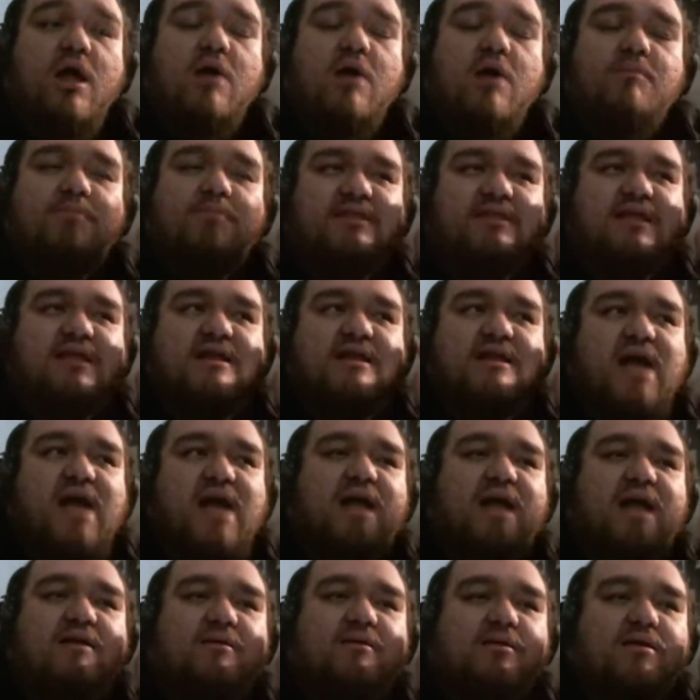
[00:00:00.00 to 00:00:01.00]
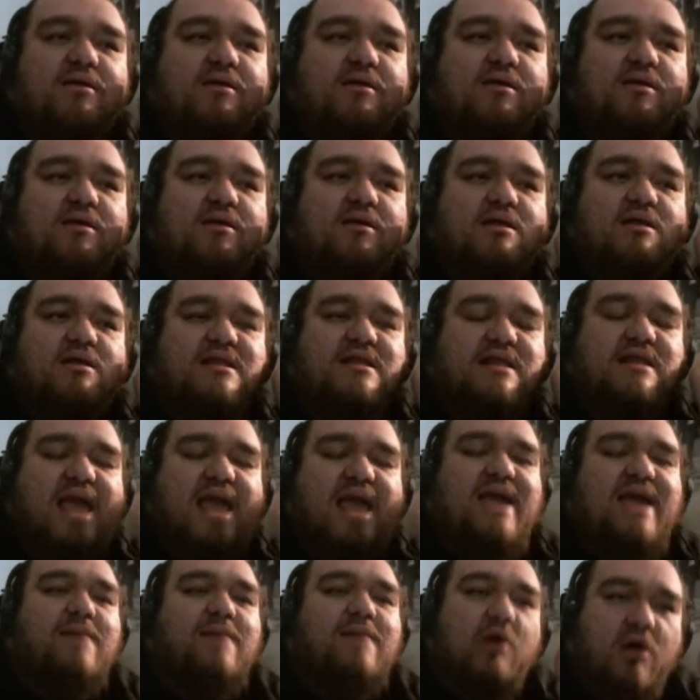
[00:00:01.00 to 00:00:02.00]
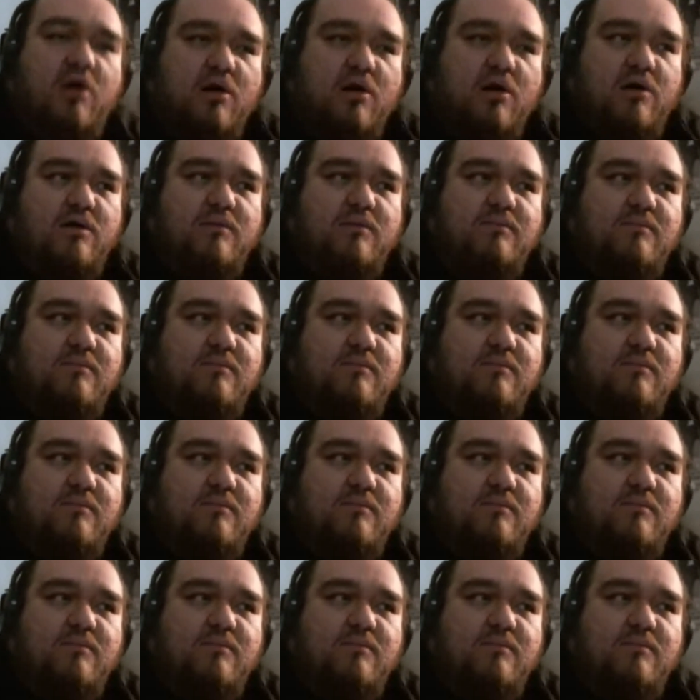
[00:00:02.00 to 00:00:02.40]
but did not name her.